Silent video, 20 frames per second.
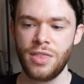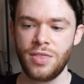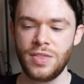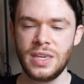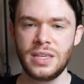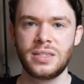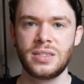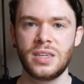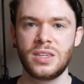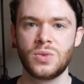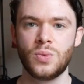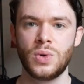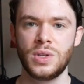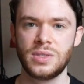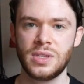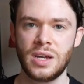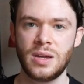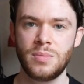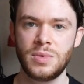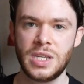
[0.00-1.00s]
thesis
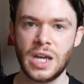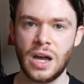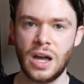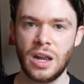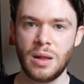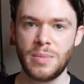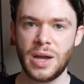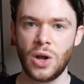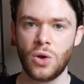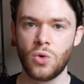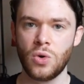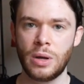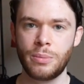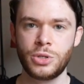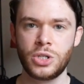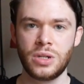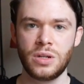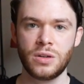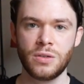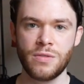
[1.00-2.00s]
once I'm done about
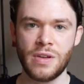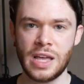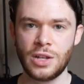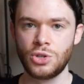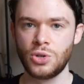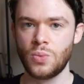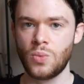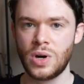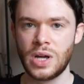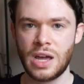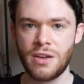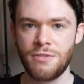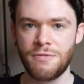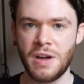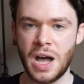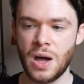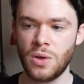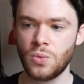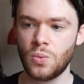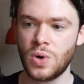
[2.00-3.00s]
corruption intervention, what I
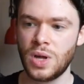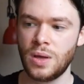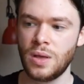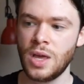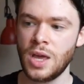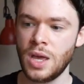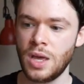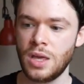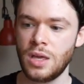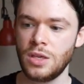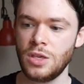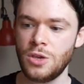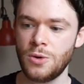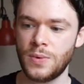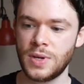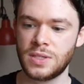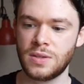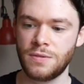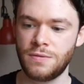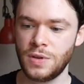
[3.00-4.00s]
found, what
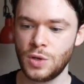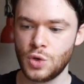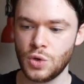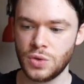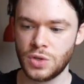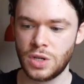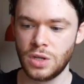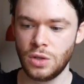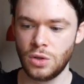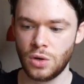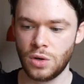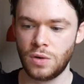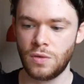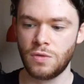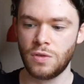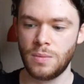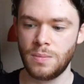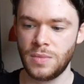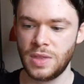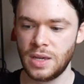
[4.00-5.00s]
U.S. officials could learn
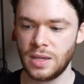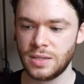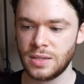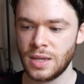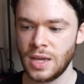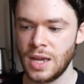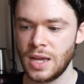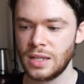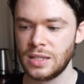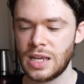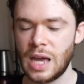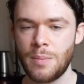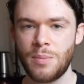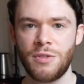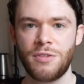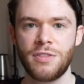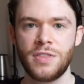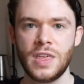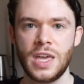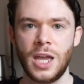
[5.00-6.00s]
from this type
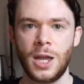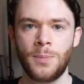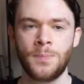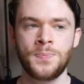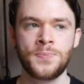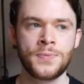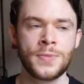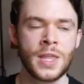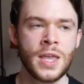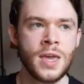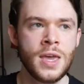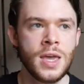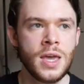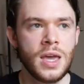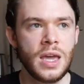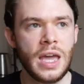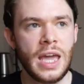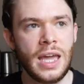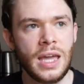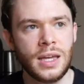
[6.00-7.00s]
of thing.
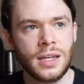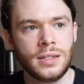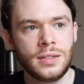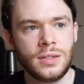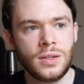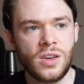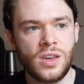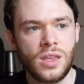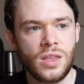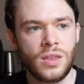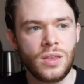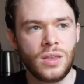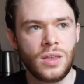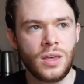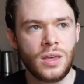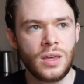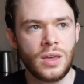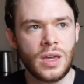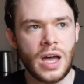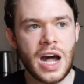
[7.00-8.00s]
And
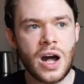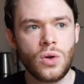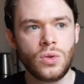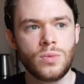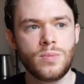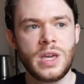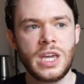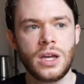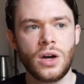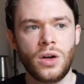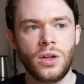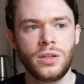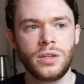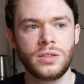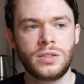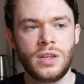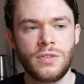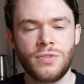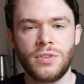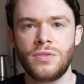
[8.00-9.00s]
I will make all
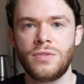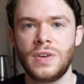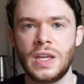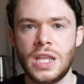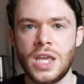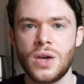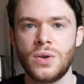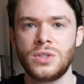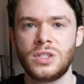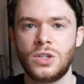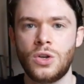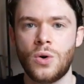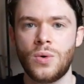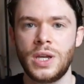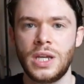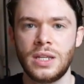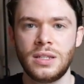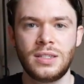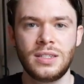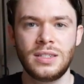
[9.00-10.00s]
different videos
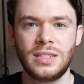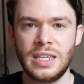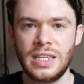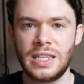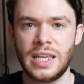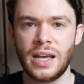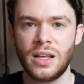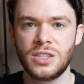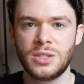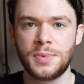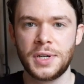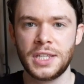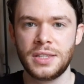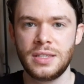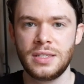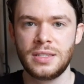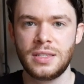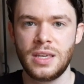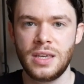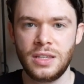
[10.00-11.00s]
going into details about
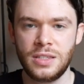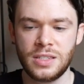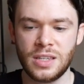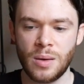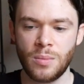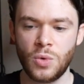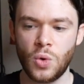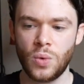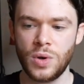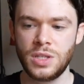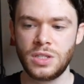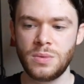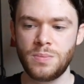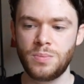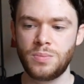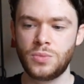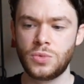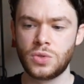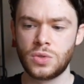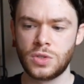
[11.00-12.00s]
these things. I'm going to
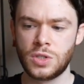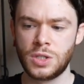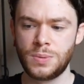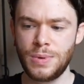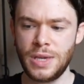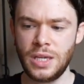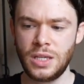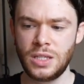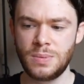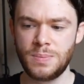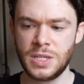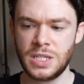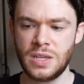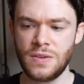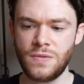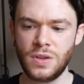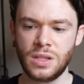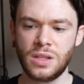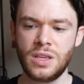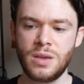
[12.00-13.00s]
speak
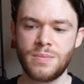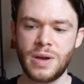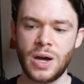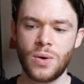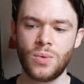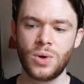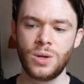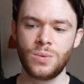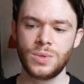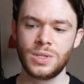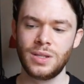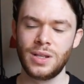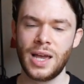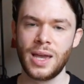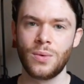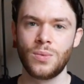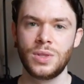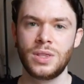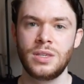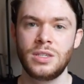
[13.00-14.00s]
specifically about what it was
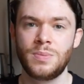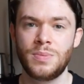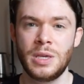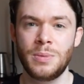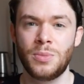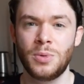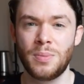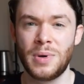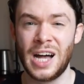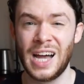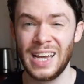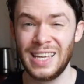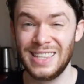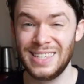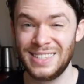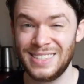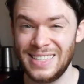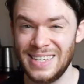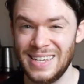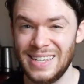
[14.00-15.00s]
like with these people behind the
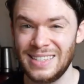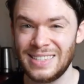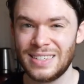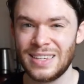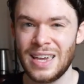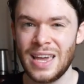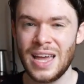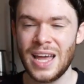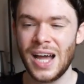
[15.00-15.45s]
scenes.